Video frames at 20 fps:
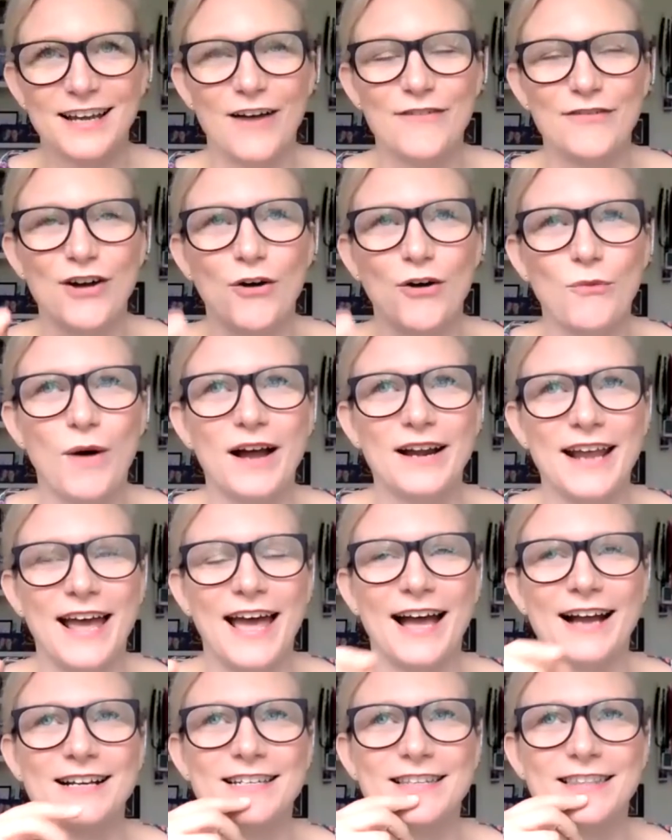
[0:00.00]
got one
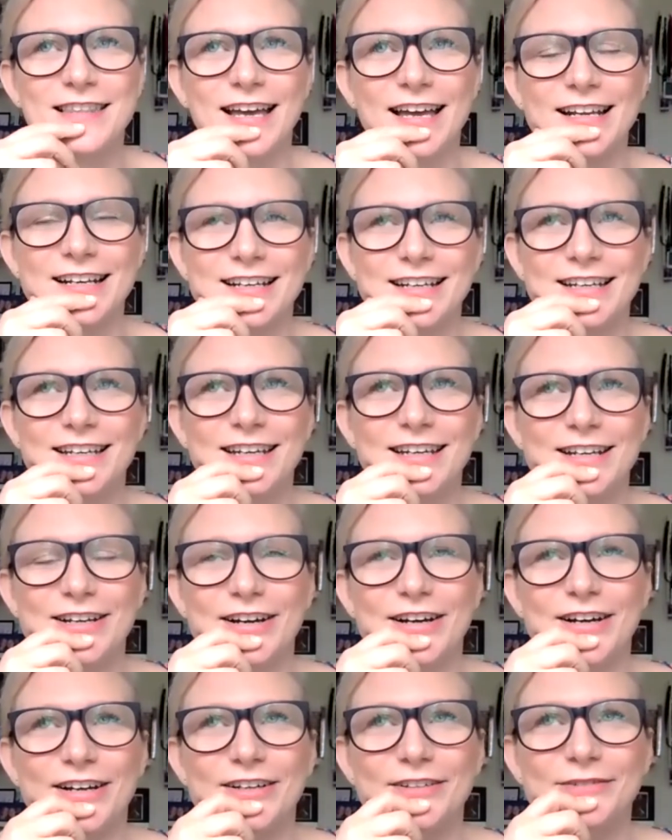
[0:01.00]
act that,
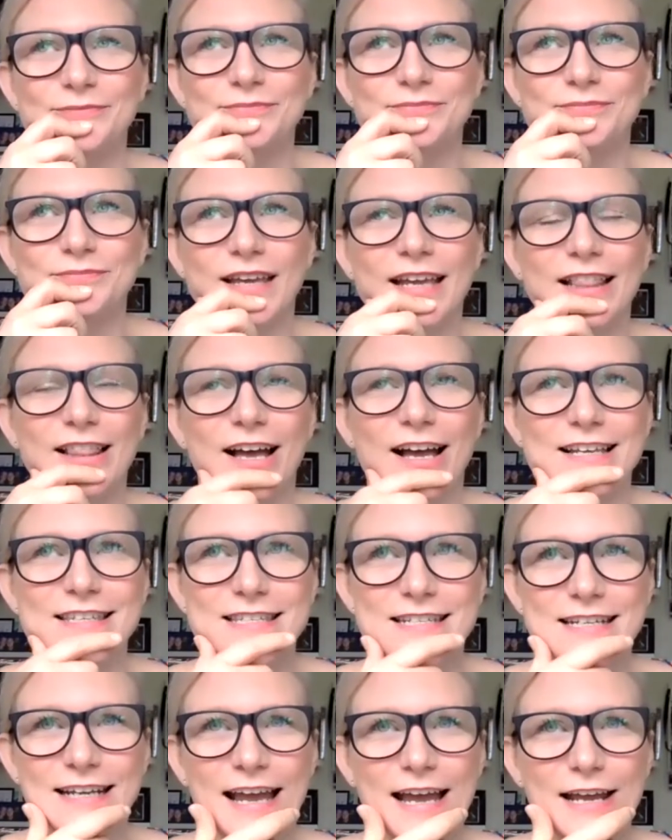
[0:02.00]
he likes
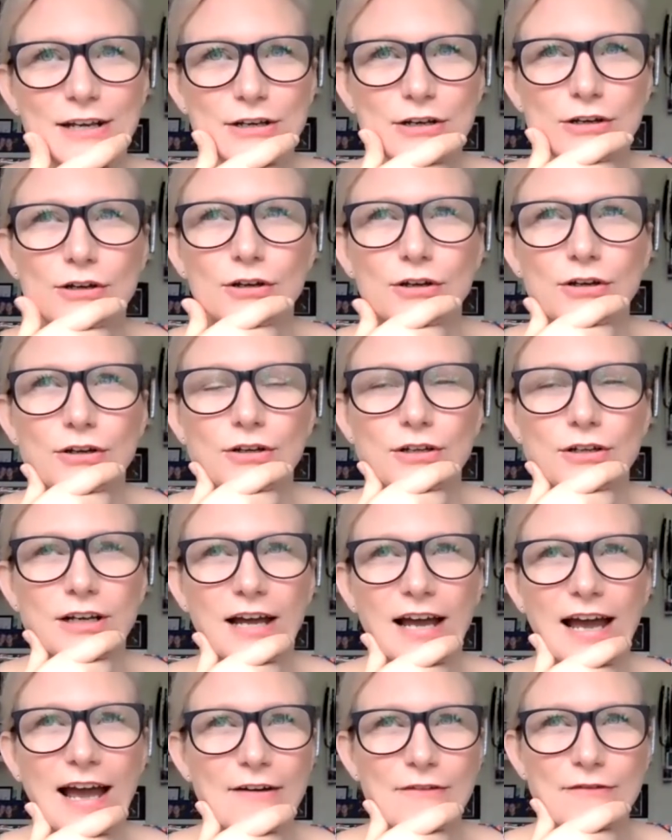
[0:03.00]
to get nude, and
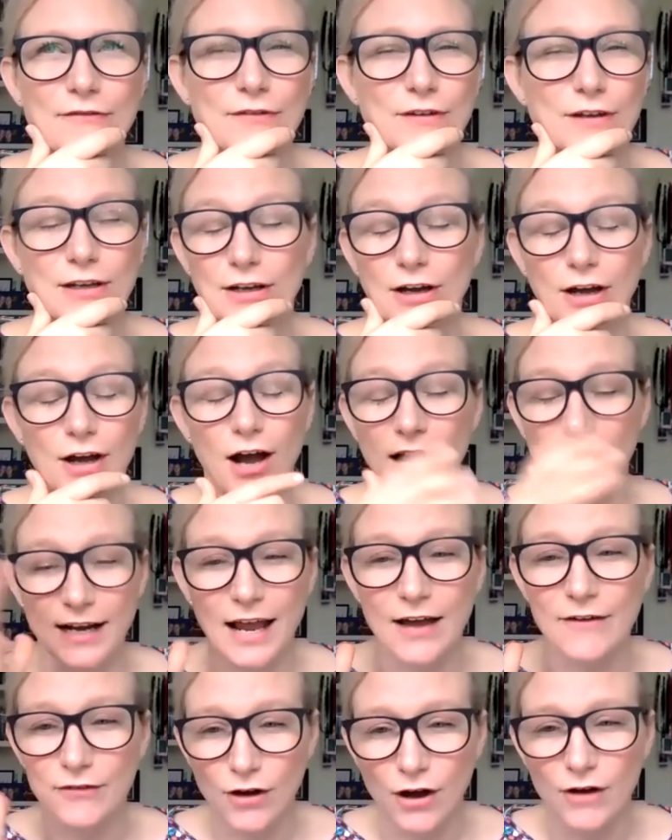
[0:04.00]
I have, I can
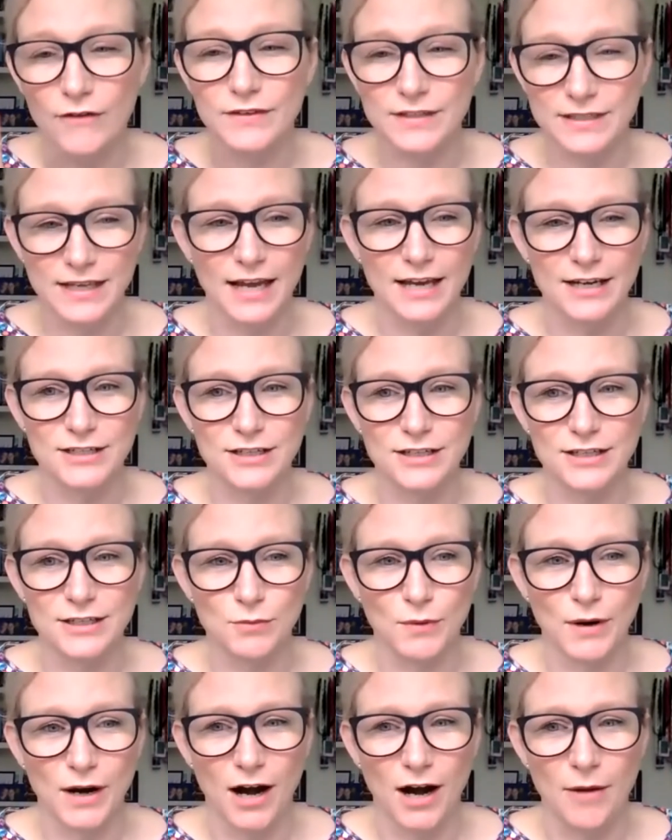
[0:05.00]
have conversations
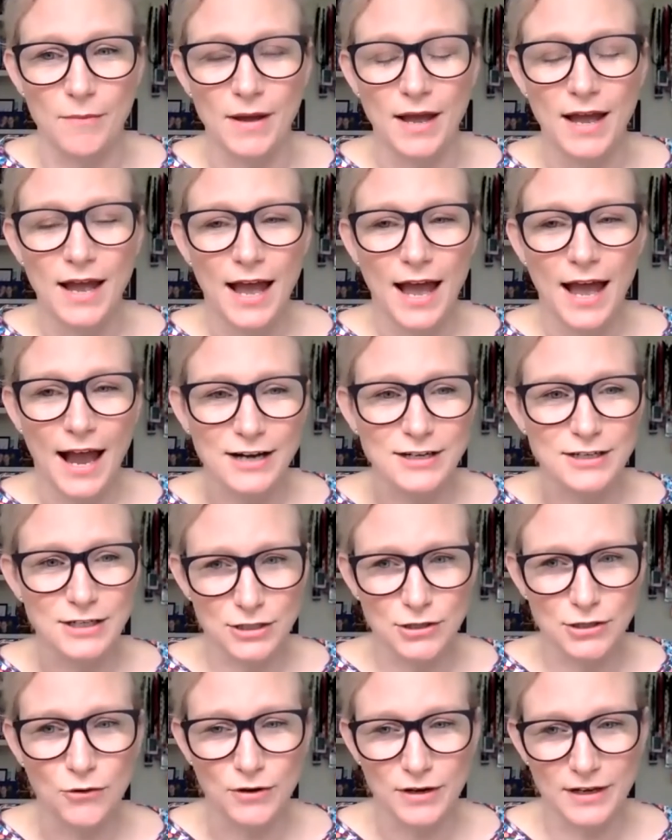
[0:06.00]
where I'm actually
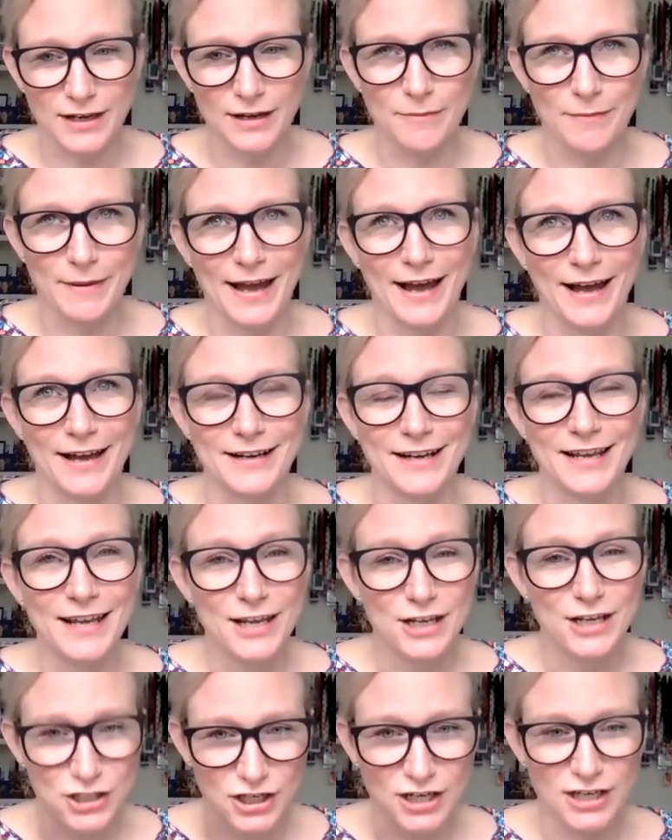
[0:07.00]
talking about
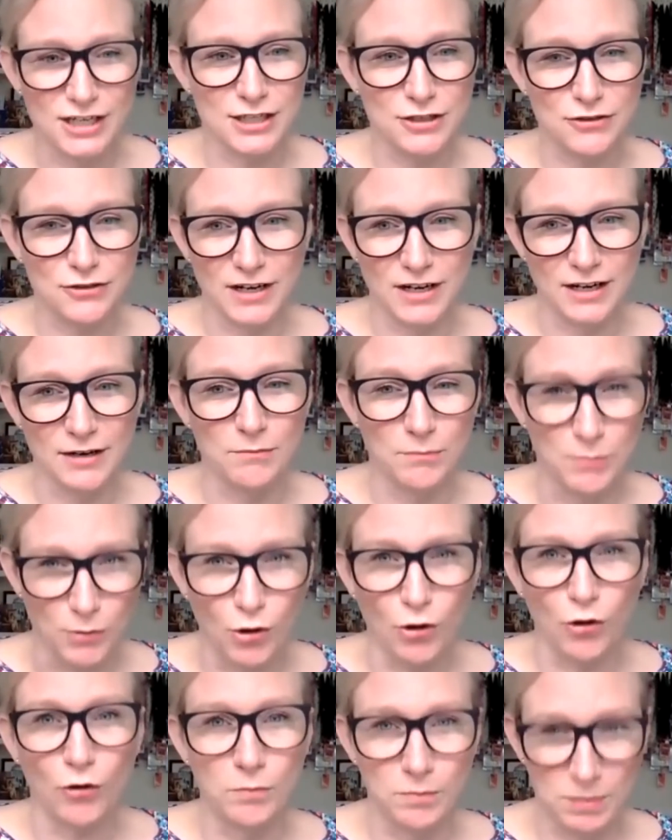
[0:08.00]
G-string and
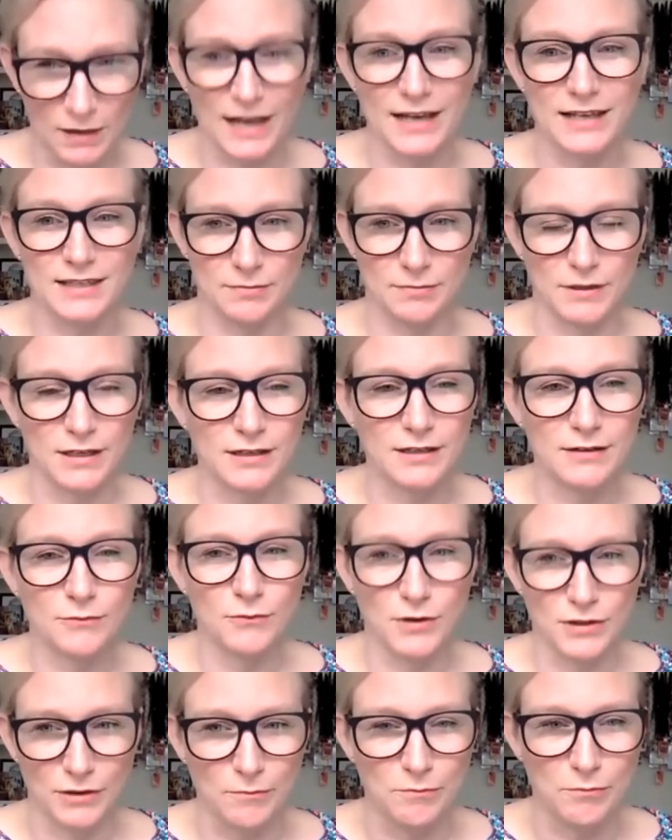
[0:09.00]
ball placement
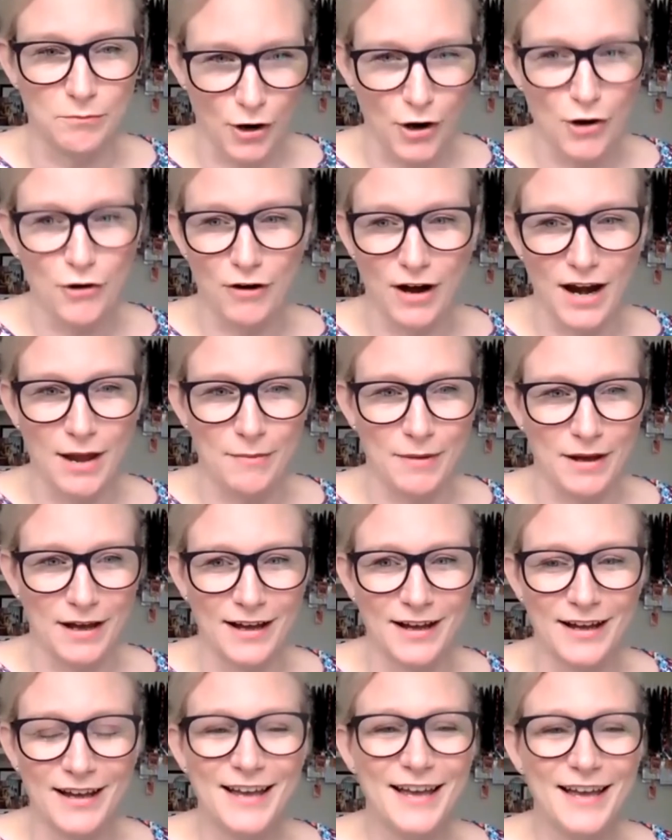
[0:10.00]
with a
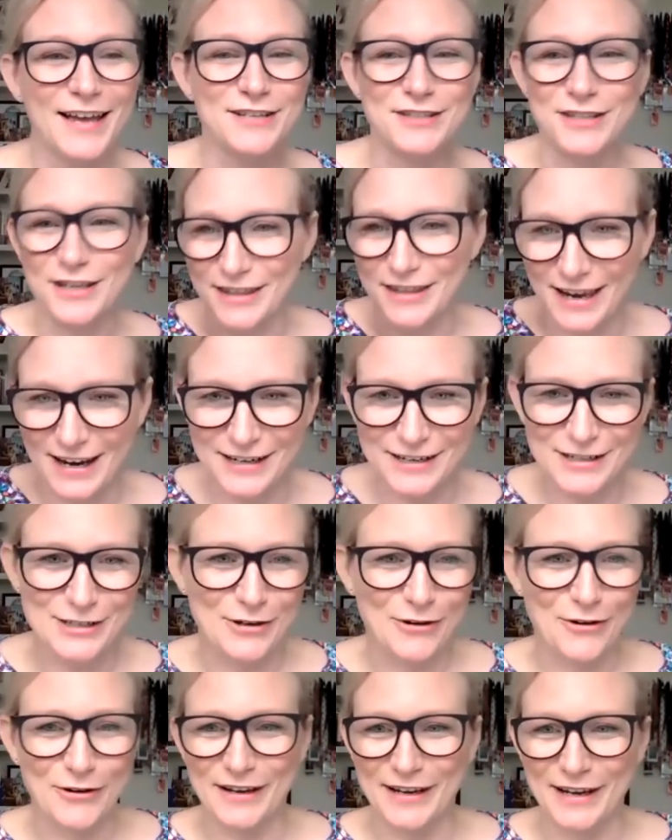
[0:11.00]
programmer, to then
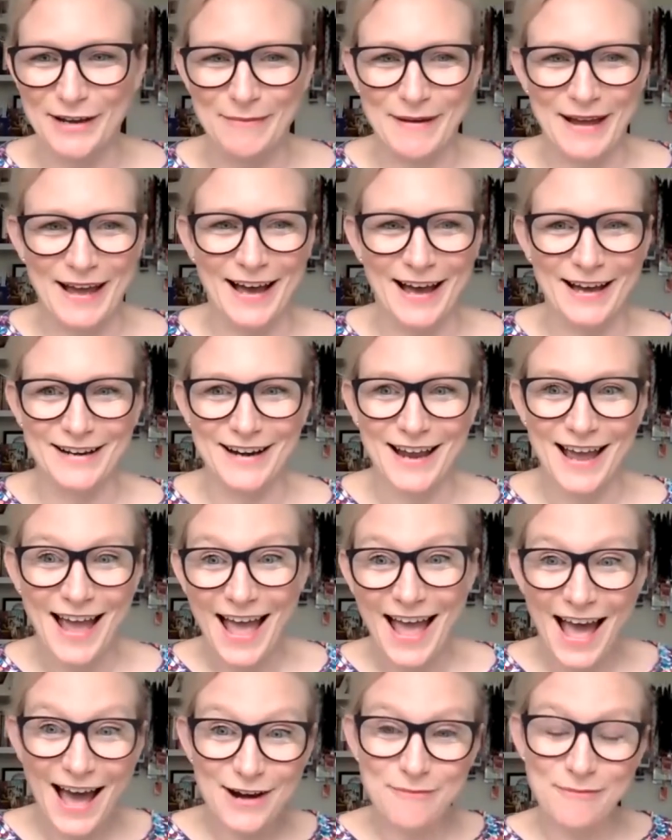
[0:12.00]
talking about
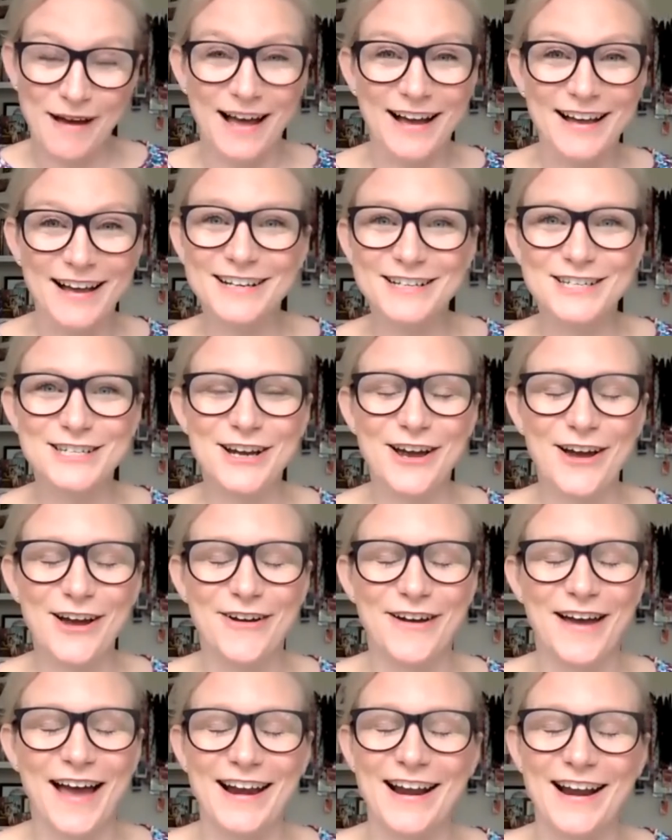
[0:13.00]
how to market a show.
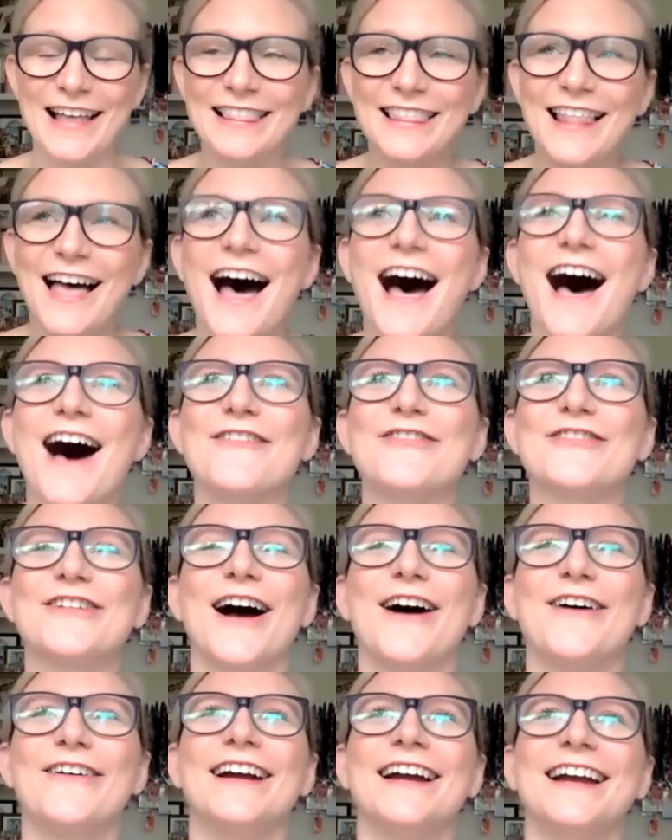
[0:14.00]
And I laugh
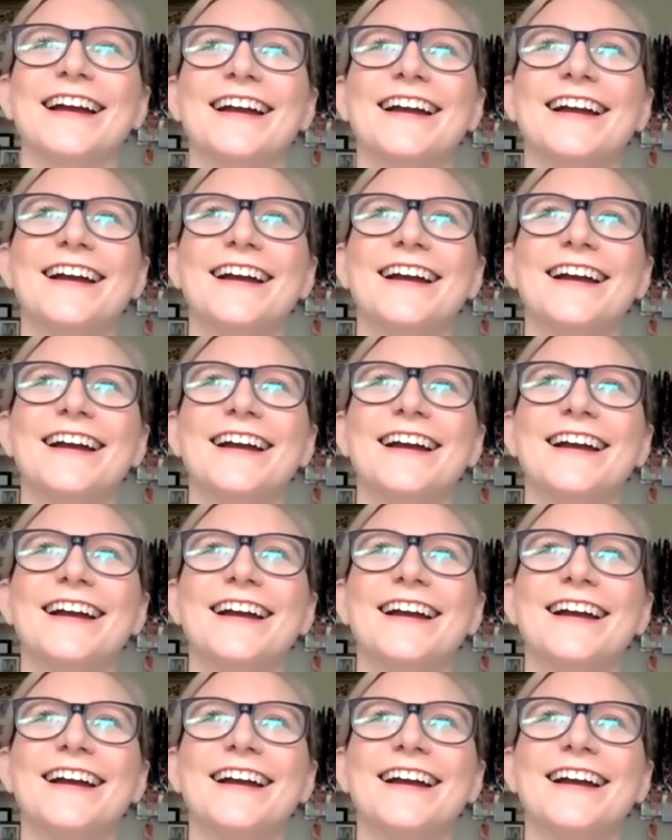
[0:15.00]
going,